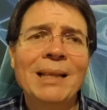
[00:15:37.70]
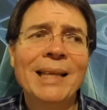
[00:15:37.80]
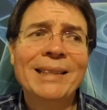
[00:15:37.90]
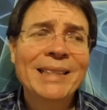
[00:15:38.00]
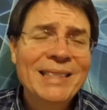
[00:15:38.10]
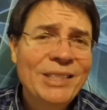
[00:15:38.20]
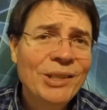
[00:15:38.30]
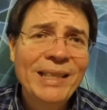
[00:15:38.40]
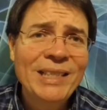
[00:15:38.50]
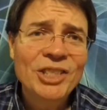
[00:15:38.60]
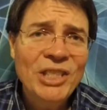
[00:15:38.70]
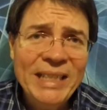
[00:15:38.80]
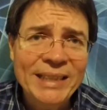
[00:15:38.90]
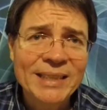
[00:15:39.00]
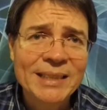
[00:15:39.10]
Like this, you can eat
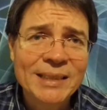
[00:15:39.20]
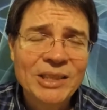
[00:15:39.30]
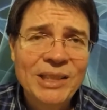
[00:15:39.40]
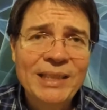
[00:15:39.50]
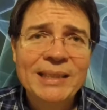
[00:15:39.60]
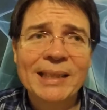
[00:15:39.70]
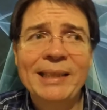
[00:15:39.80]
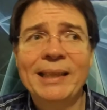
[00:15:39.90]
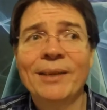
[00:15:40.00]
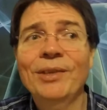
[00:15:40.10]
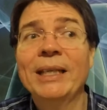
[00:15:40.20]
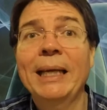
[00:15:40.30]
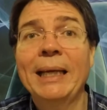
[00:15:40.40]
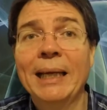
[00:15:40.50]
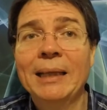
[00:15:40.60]
cheese. Cheese I eat every
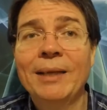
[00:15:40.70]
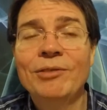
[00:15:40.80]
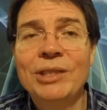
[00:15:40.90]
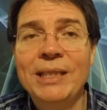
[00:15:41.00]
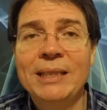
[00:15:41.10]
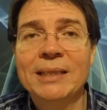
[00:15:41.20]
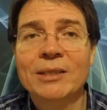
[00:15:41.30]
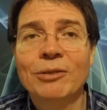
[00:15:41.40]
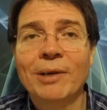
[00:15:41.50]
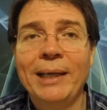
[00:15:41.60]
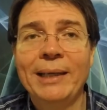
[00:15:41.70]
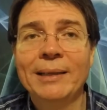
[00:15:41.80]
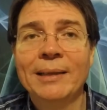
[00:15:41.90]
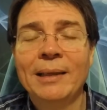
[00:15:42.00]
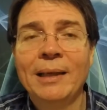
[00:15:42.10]
day. I love cheese. It's great.
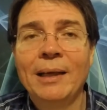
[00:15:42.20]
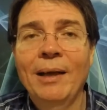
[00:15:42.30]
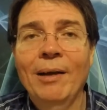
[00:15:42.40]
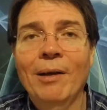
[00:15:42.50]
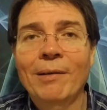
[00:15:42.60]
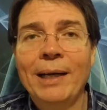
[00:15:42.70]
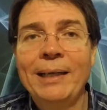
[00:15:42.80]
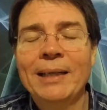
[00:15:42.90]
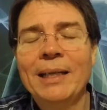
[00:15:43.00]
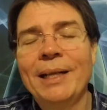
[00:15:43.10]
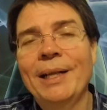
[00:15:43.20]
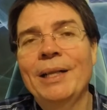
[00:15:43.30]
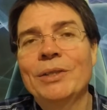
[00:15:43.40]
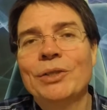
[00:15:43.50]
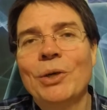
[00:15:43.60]
All right.
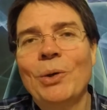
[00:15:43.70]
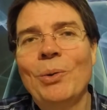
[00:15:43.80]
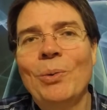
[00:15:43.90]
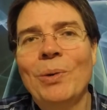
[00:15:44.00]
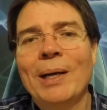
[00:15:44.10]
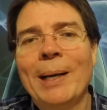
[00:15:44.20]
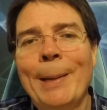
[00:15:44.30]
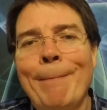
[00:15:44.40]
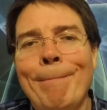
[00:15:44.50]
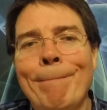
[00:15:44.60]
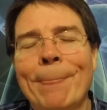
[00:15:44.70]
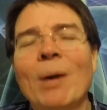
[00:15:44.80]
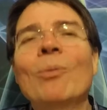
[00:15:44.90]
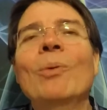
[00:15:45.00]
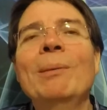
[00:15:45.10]
So
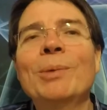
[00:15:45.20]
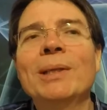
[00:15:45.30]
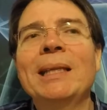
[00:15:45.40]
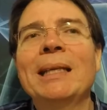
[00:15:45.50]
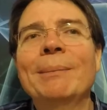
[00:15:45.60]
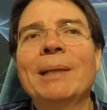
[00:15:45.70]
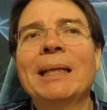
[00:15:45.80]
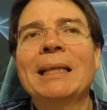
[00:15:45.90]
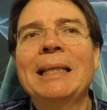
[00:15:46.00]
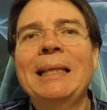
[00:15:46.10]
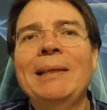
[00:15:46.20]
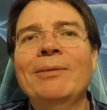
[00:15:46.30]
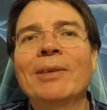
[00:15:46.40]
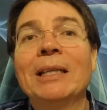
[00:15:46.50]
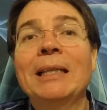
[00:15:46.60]
one more thing I'm going to
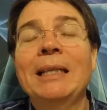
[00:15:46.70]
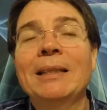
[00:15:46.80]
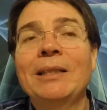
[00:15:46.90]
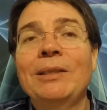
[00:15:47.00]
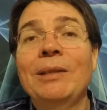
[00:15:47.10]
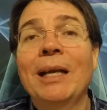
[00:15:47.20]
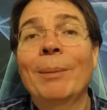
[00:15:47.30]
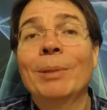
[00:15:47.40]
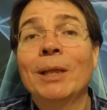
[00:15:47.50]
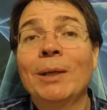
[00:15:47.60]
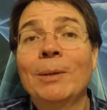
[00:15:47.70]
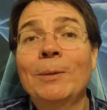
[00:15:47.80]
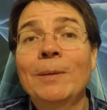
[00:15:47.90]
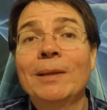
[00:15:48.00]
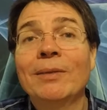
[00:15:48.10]
leave a link to down
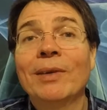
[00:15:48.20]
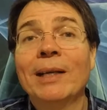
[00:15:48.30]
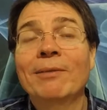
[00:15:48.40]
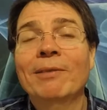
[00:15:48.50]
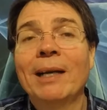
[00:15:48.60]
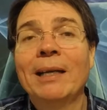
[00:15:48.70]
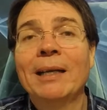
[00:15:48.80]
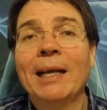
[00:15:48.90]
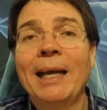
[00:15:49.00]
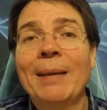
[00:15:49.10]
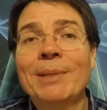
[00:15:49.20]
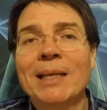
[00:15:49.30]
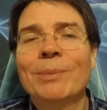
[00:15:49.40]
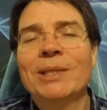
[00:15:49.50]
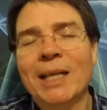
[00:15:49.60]
below, if I can find it on
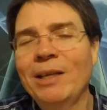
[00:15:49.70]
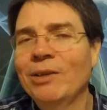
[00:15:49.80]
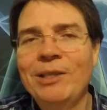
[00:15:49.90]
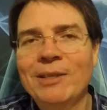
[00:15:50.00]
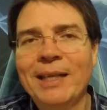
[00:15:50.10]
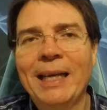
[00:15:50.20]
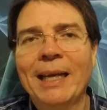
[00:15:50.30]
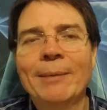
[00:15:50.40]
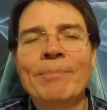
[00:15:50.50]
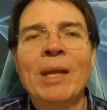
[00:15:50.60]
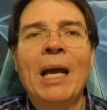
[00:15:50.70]
Amazon, which I know you can get,